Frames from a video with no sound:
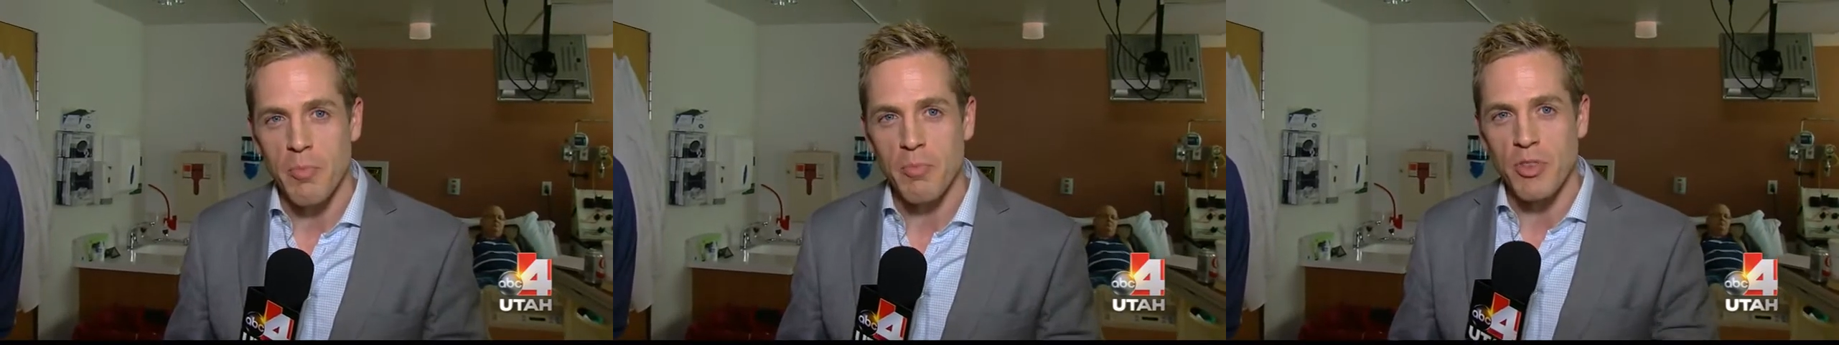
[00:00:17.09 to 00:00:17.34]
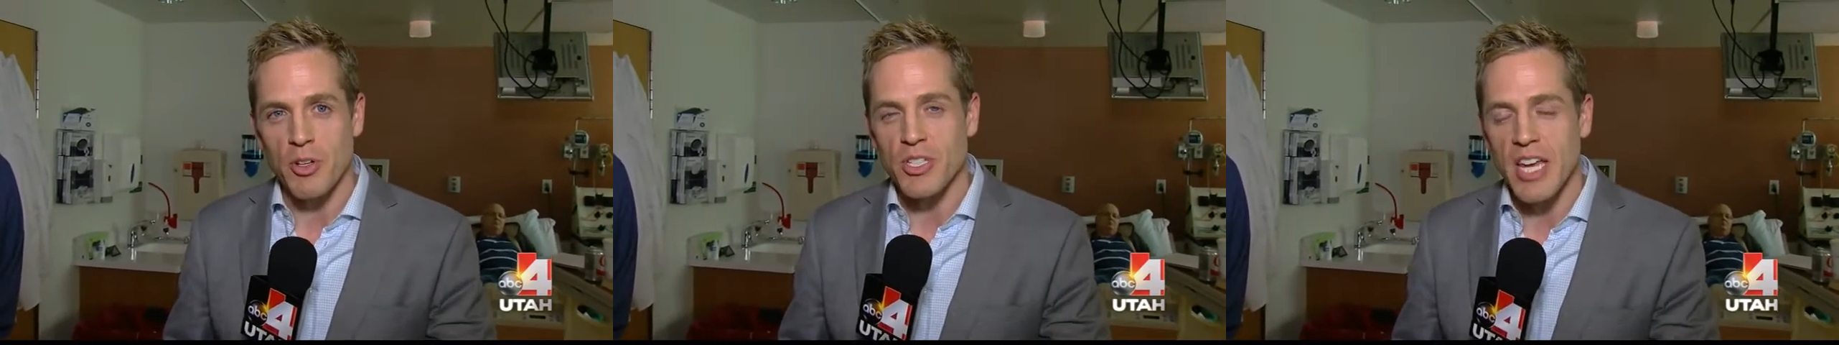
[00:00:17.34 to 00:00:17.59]

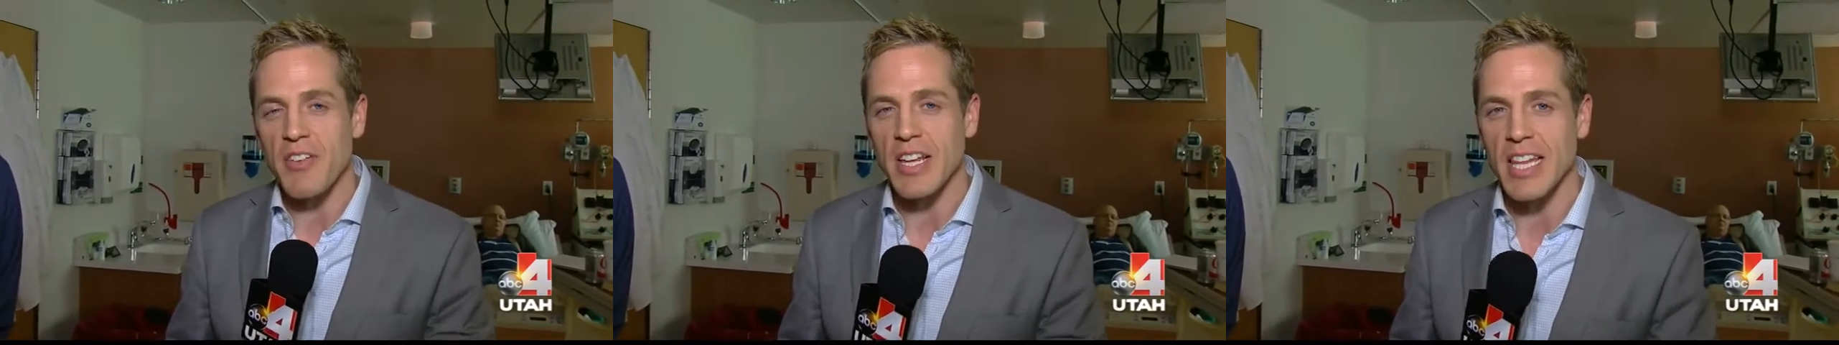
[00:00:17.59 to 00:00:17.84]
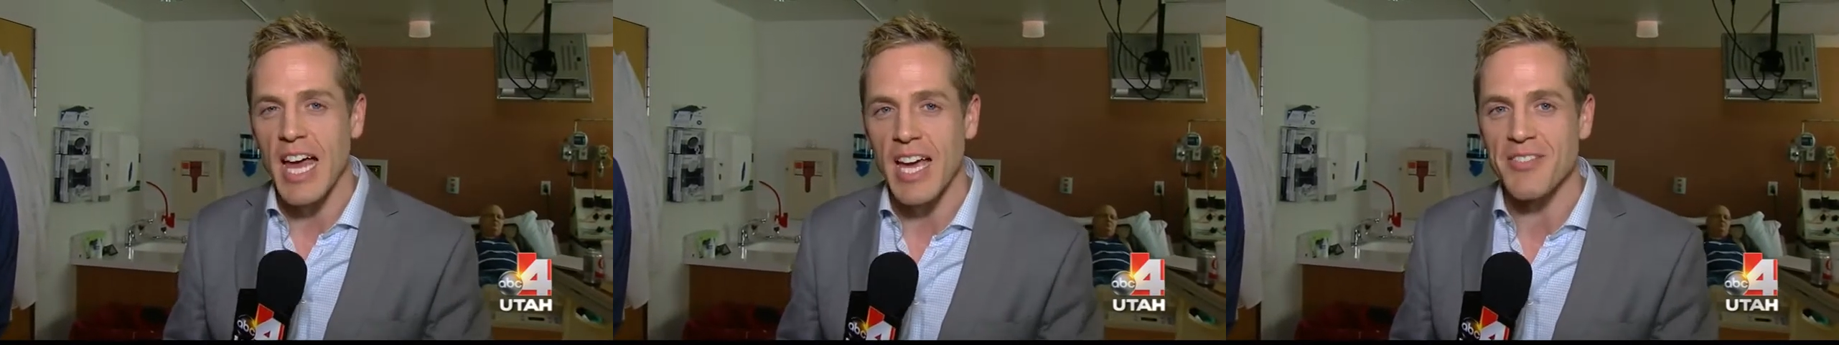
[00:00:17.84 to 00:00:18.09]
they're saving
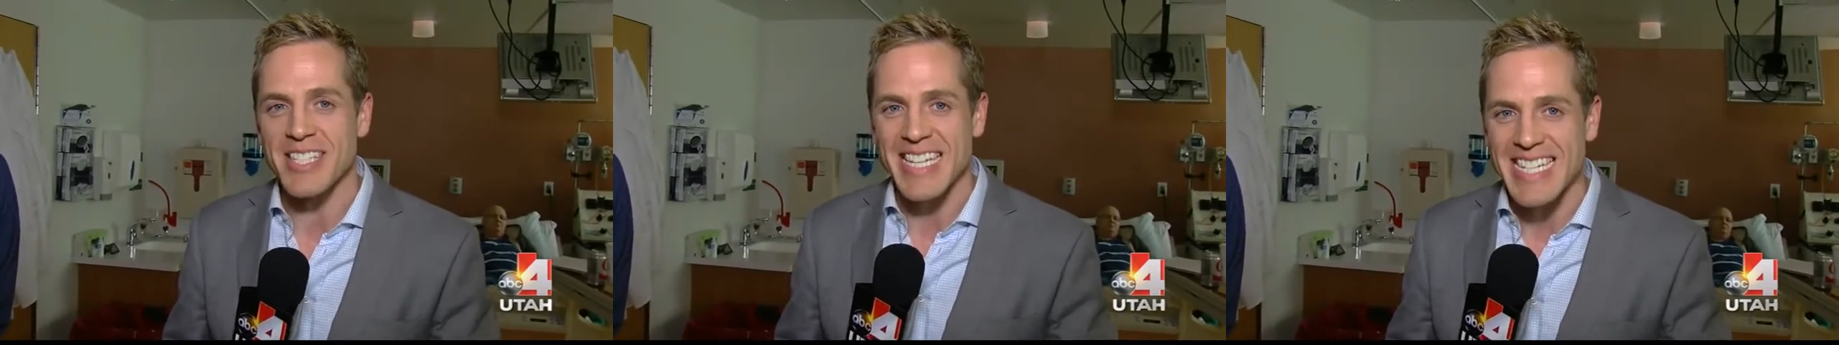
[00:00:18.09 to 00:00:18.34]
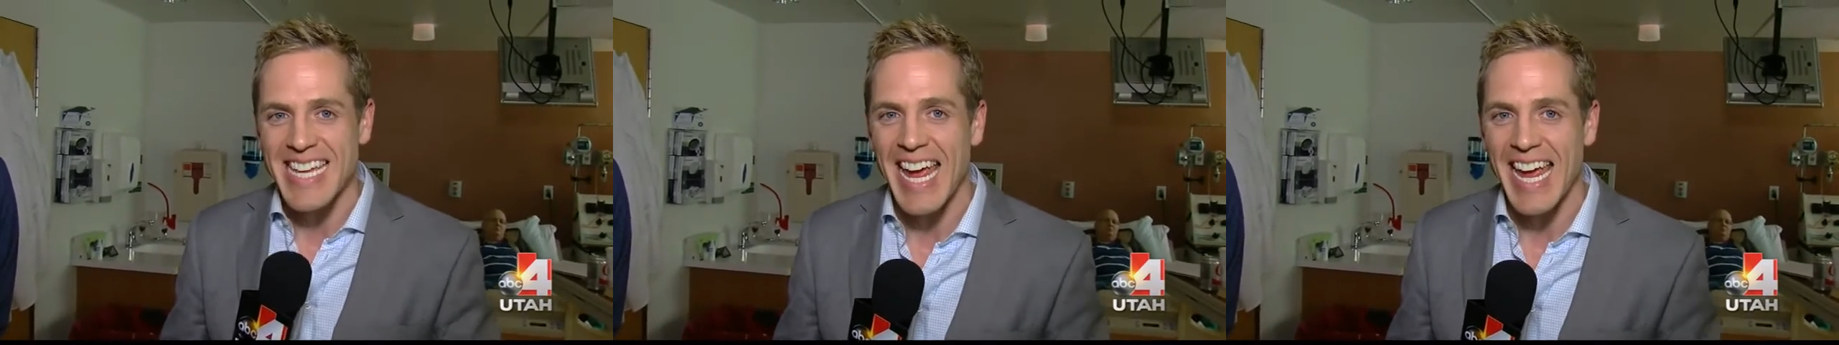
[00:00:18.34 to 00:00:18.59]
lives
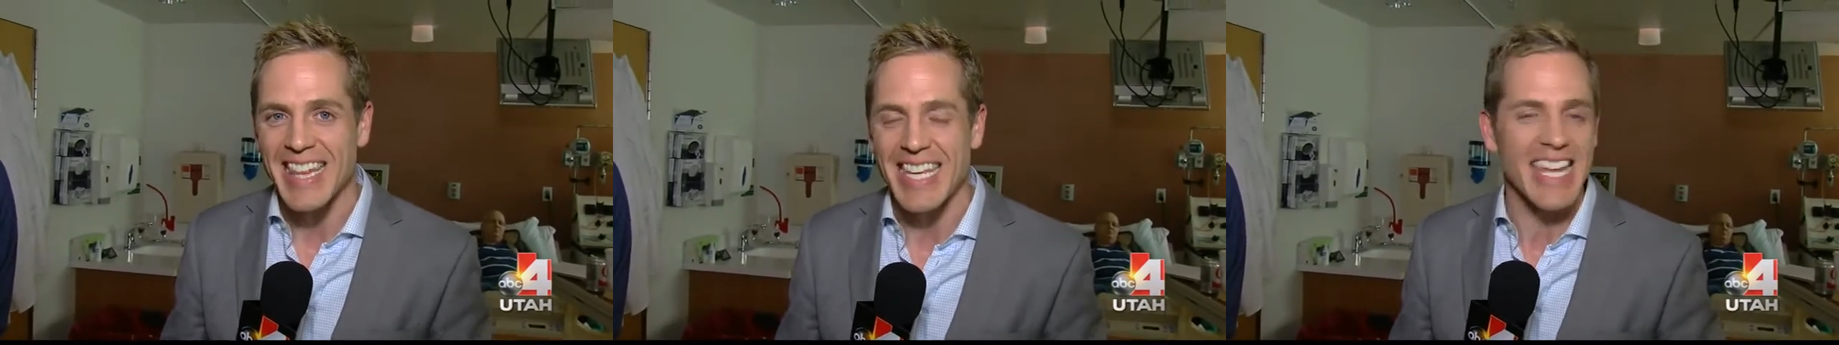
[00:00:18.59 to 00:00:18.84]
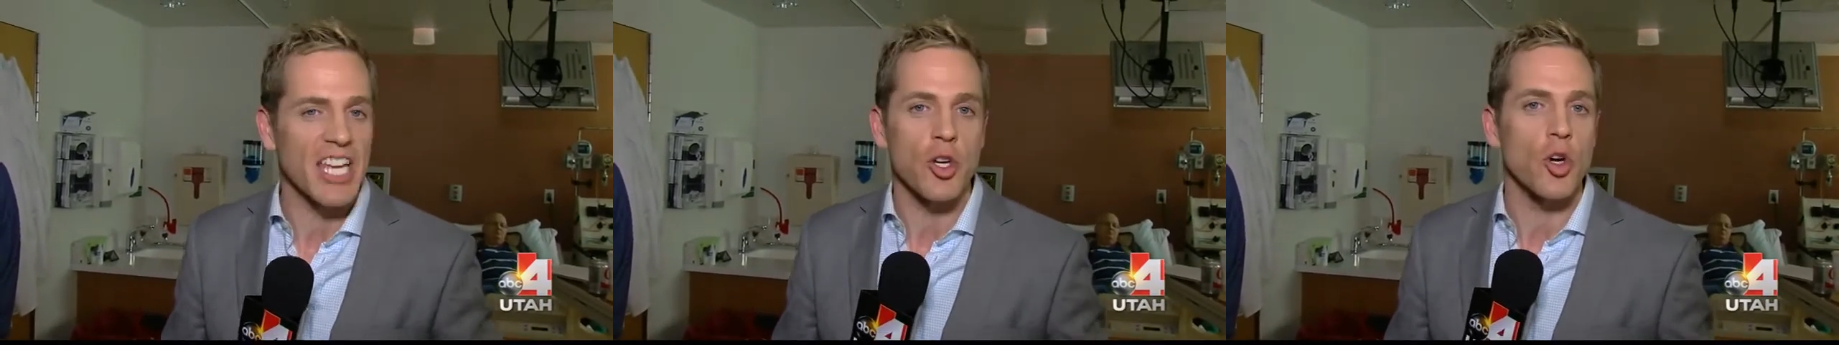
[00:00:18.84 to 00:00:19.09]
today that
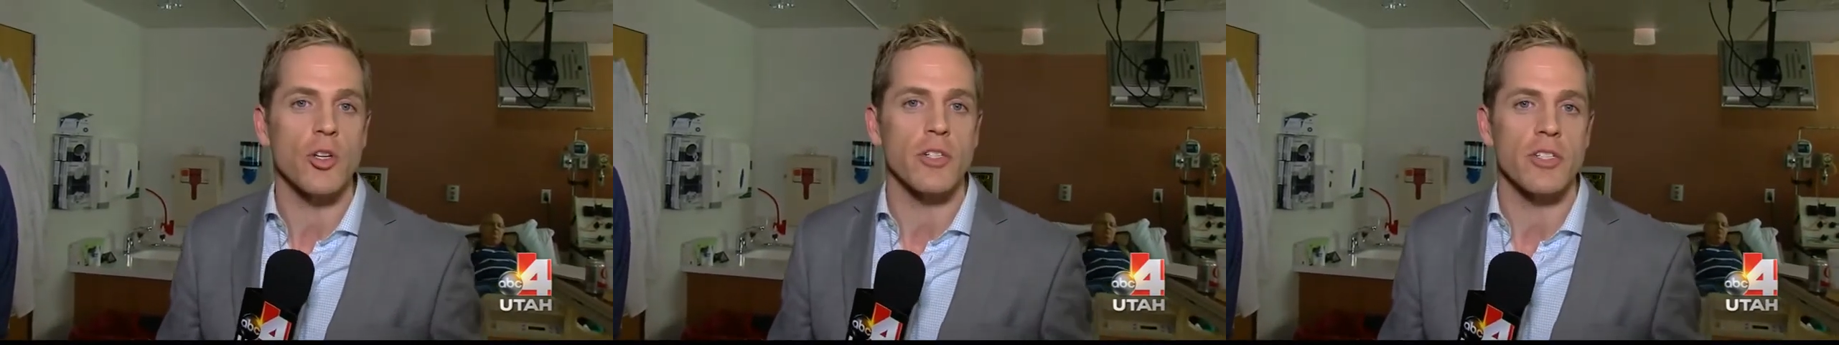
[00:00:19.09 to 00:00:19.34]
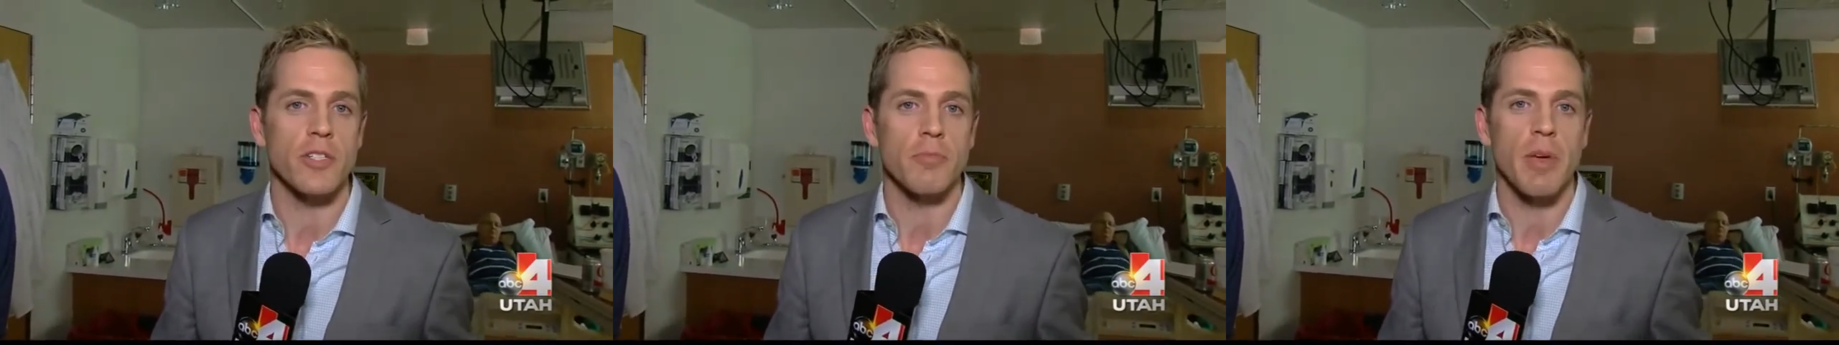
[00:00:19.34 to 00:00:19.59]
they
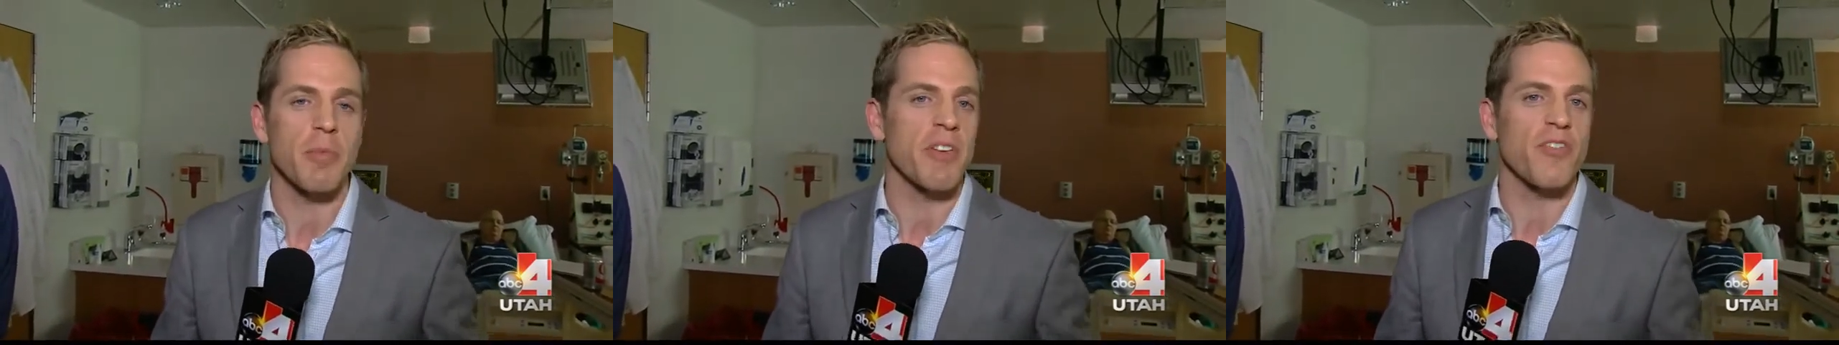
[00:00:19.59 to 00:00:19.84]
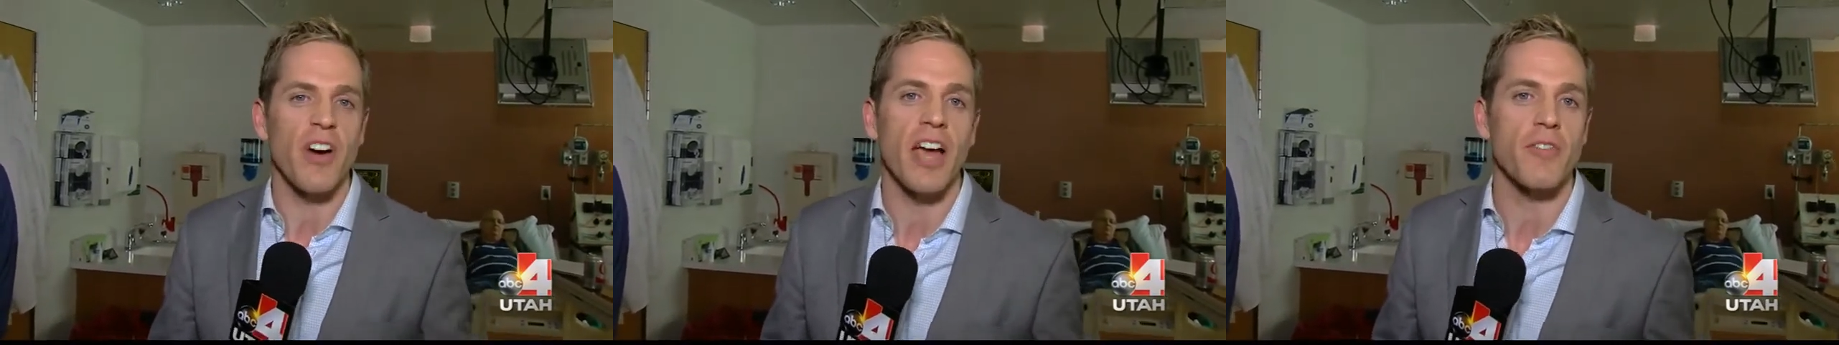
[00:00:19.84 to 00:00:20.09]
couldn't maybe
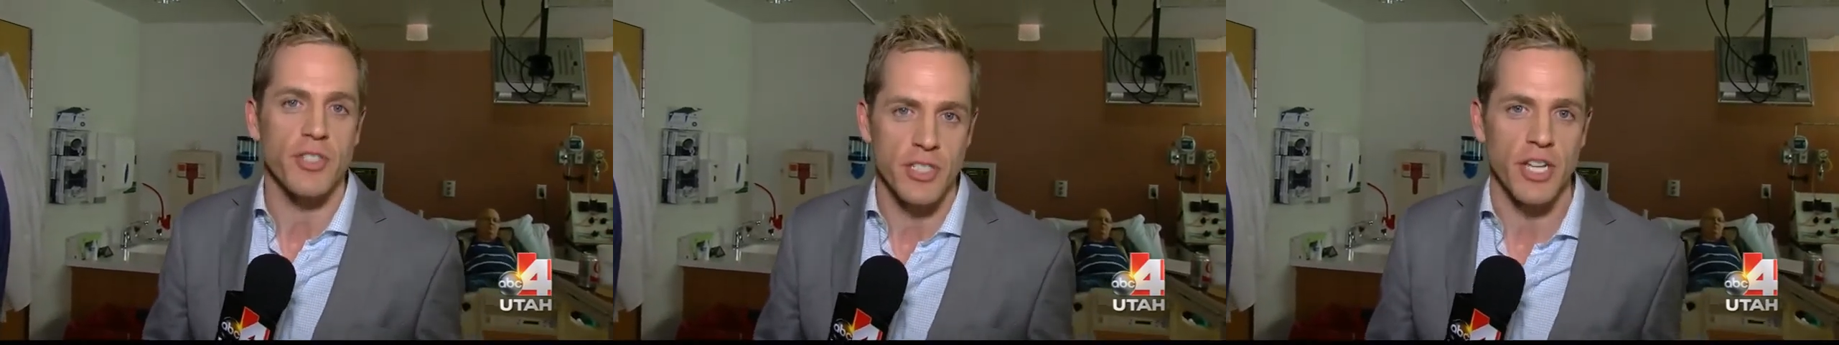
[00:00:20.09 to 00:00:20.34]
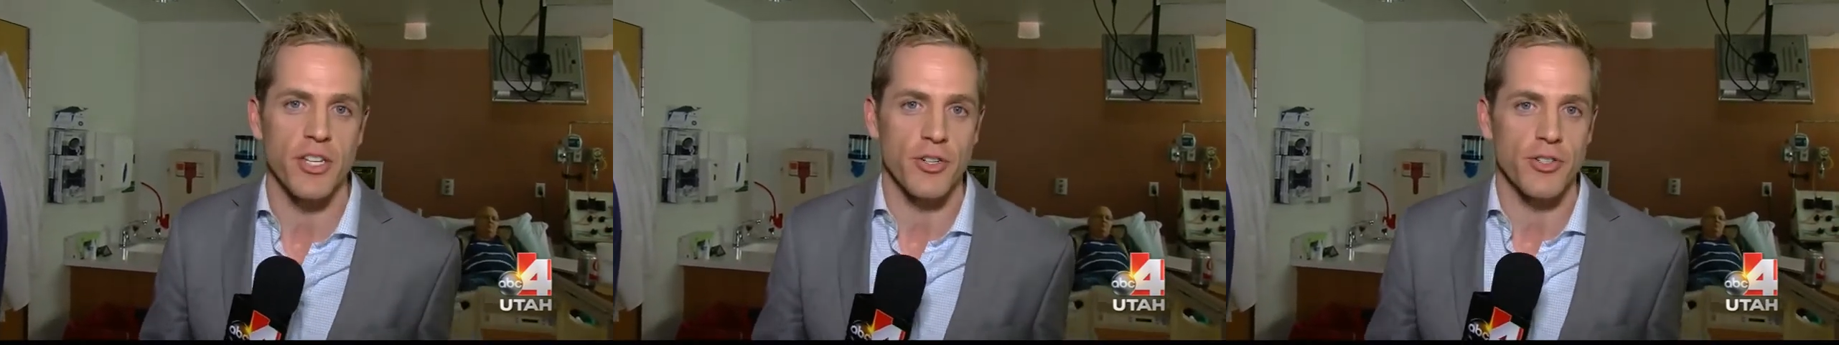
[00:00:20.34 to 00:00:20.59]
5 or
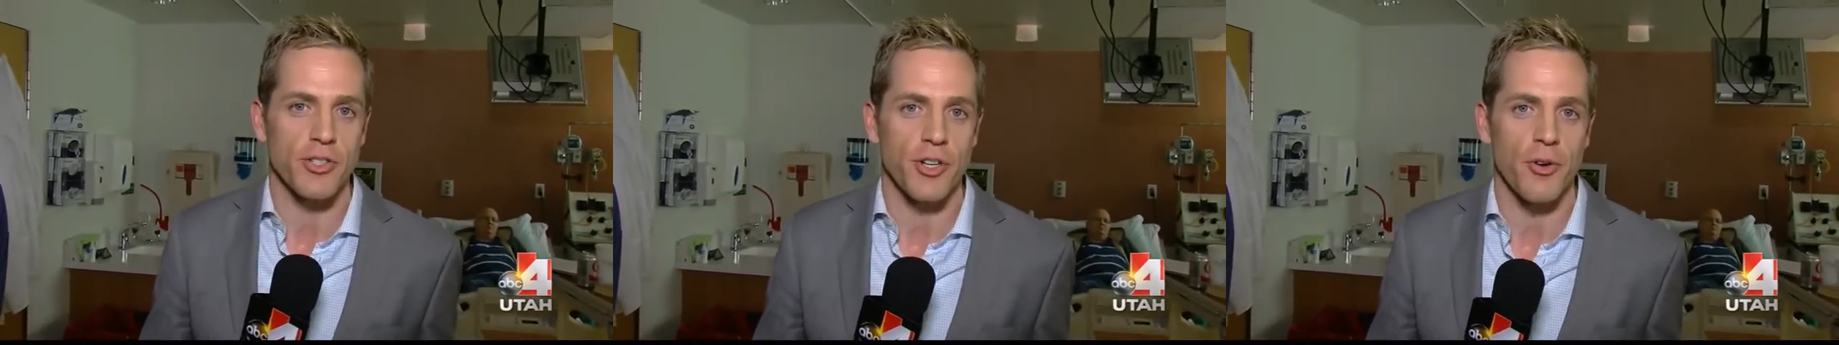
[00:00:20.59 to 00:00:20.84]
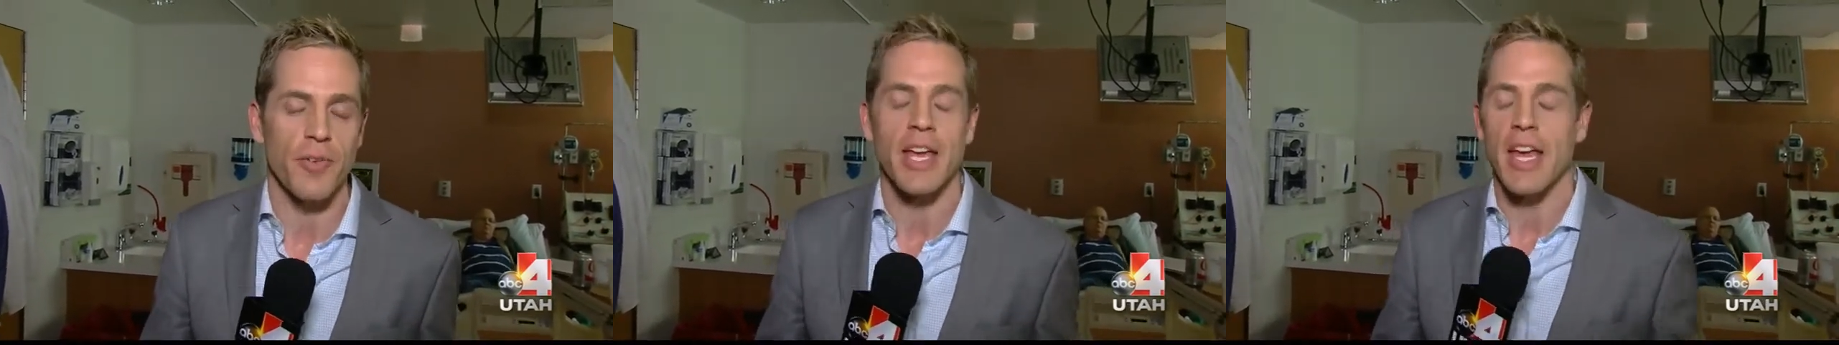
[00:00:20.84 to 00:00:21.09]
10 years ago.